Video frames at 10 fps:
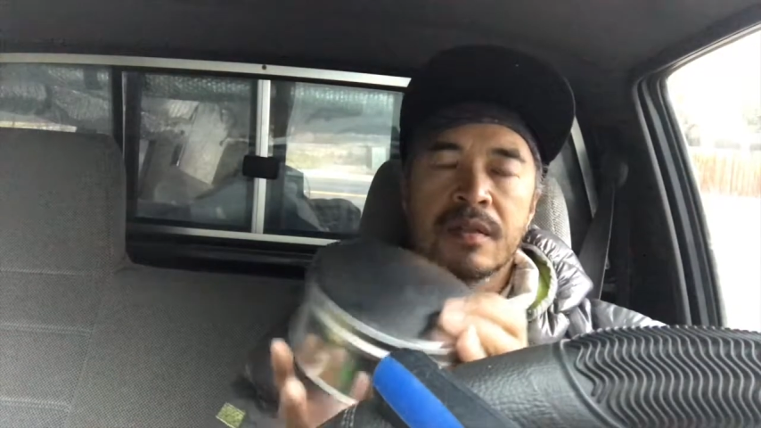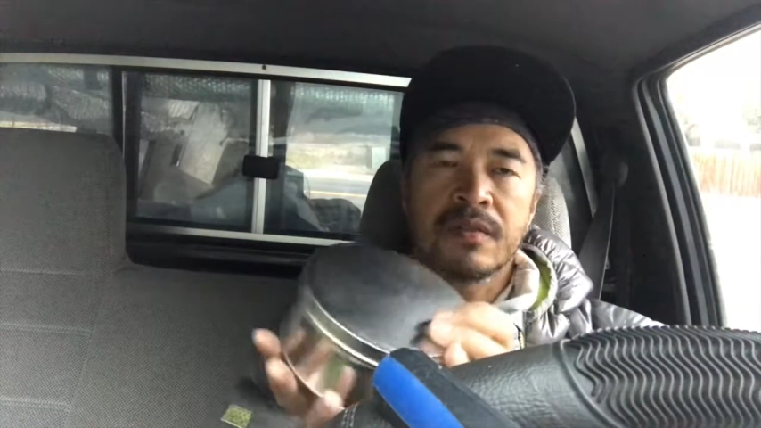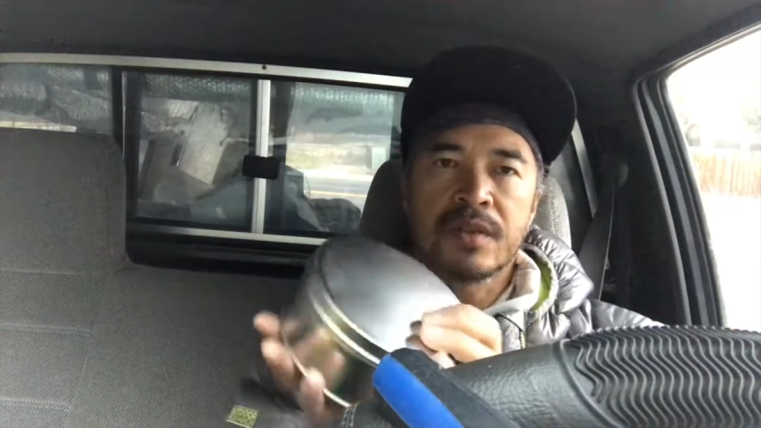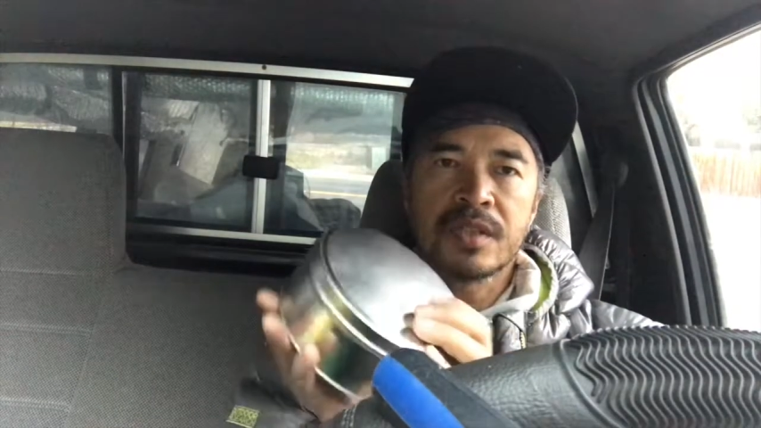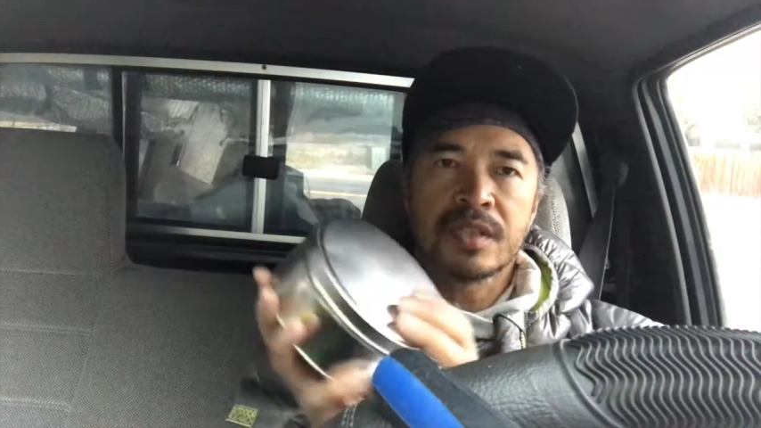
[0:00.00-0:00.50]

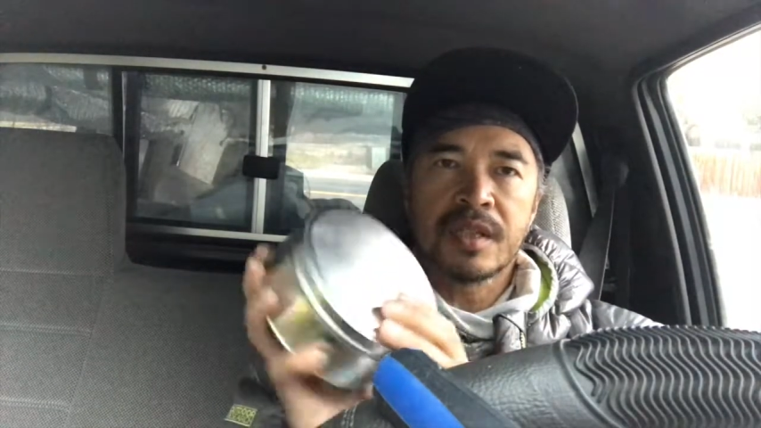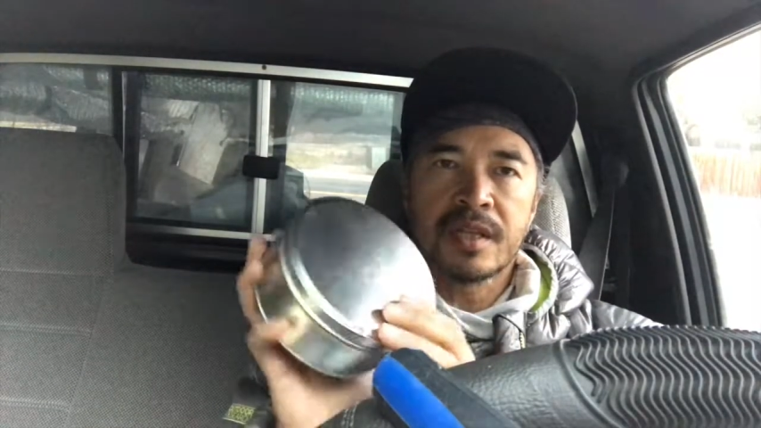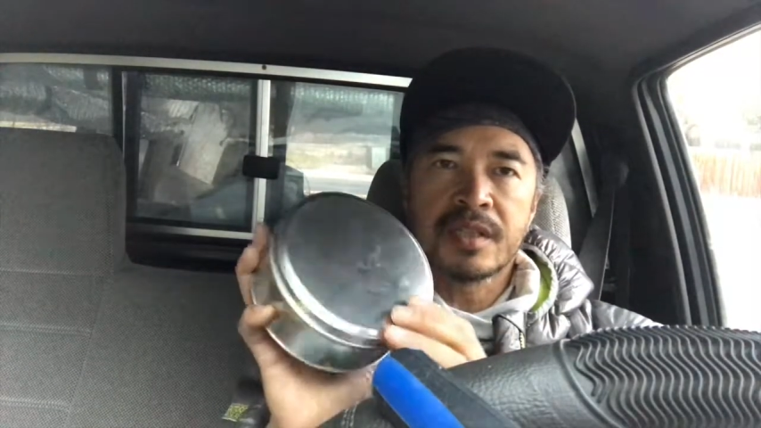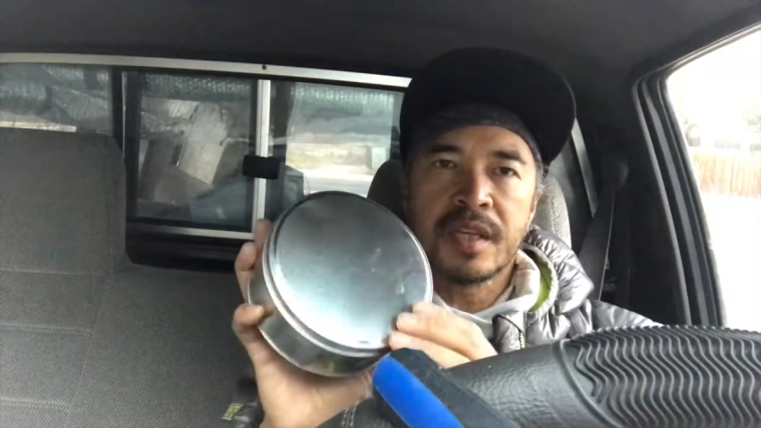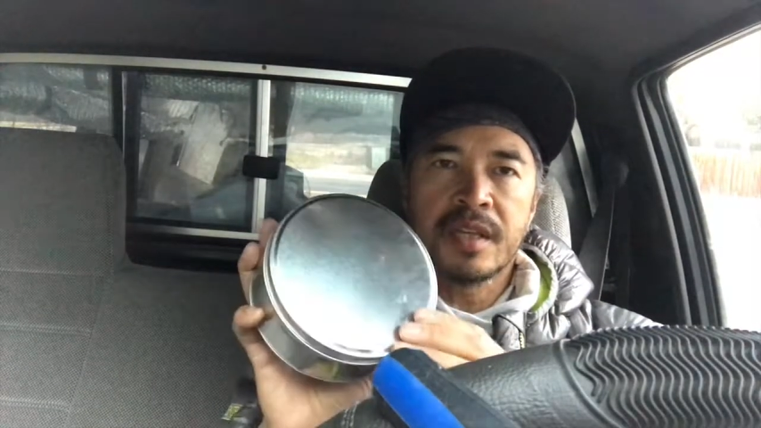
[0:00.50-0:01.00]
versus
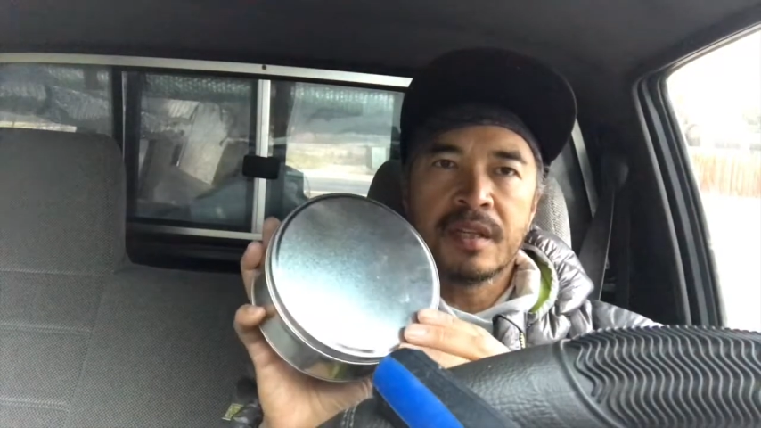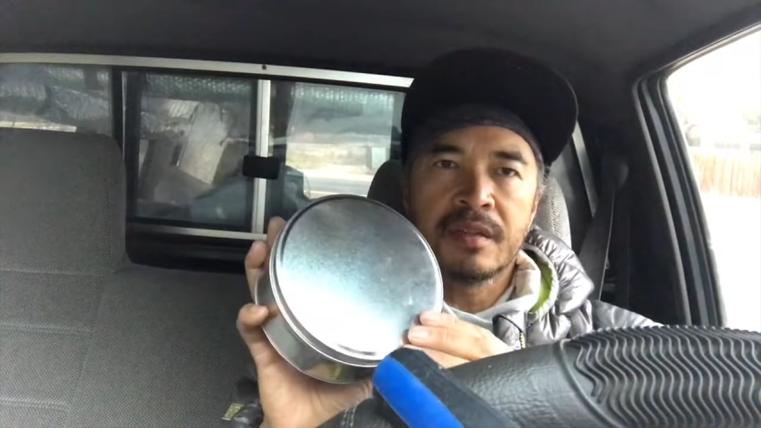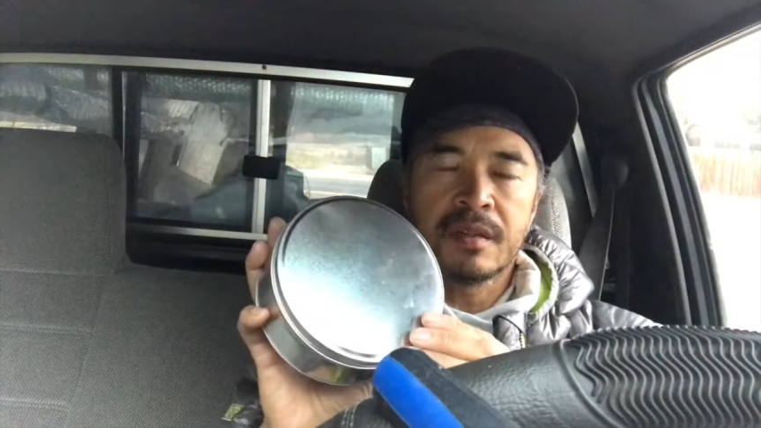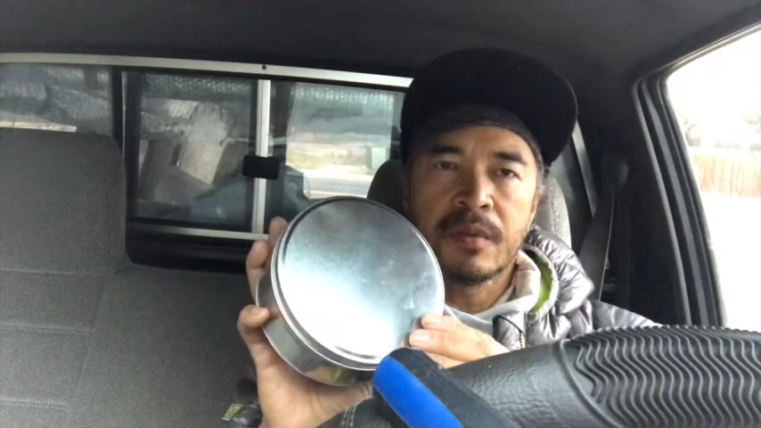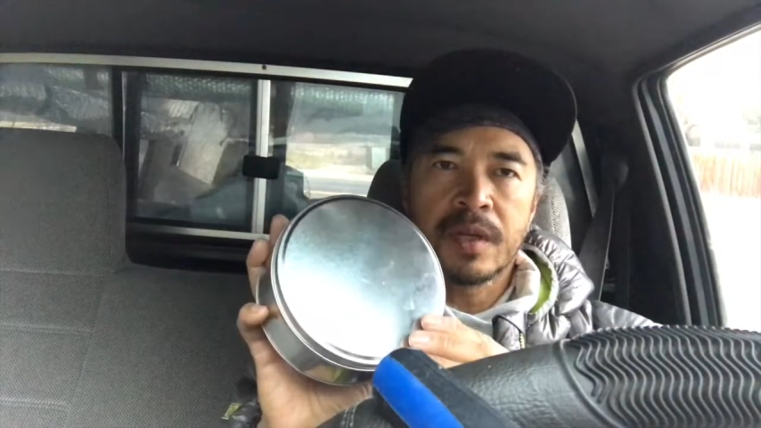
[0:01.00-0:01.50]
like
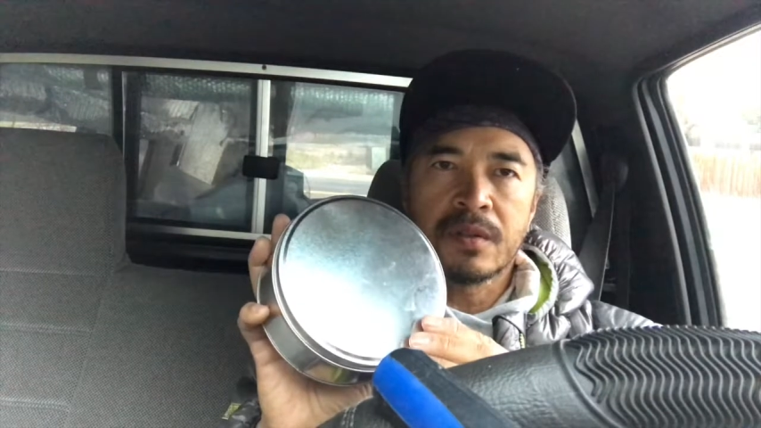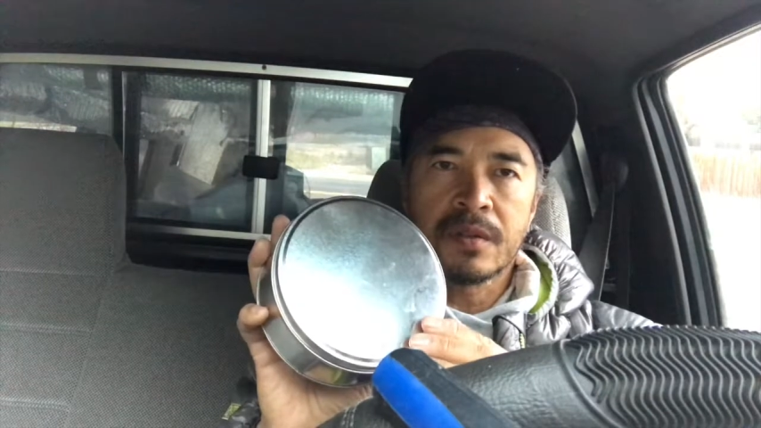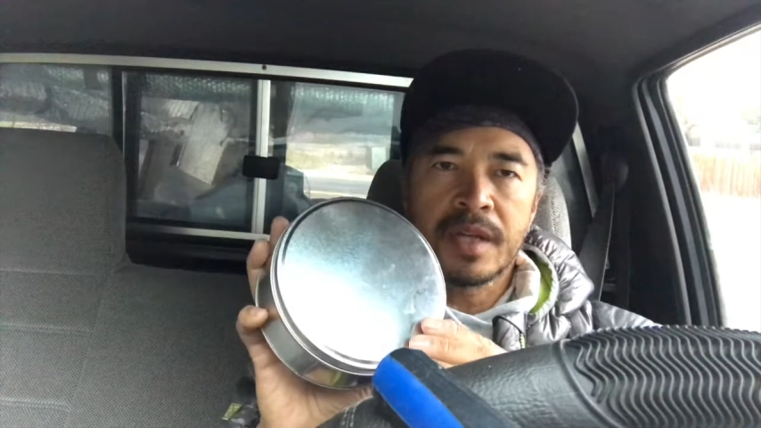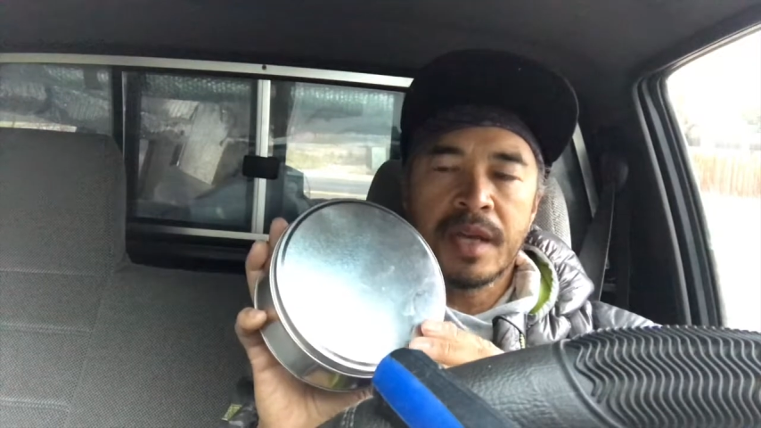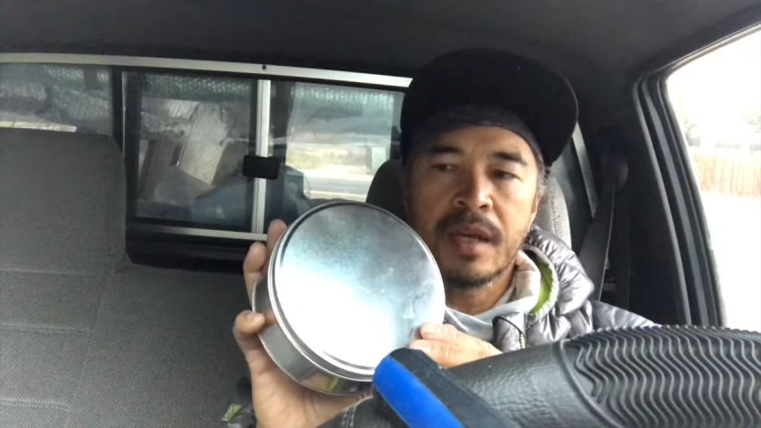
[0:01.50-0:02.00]
saying a regular
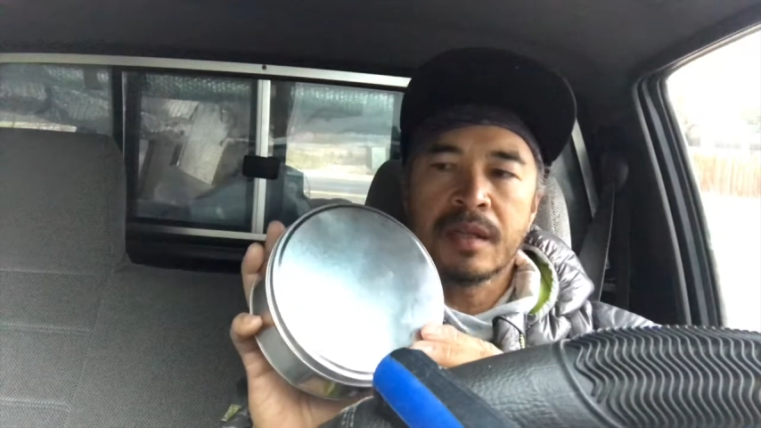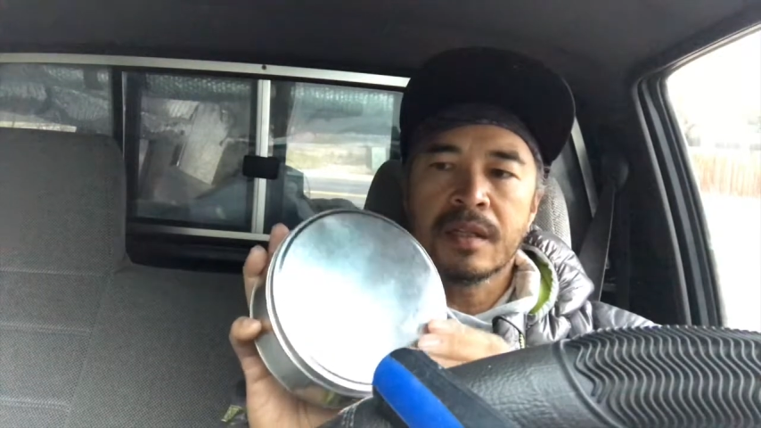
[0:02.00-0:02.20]
can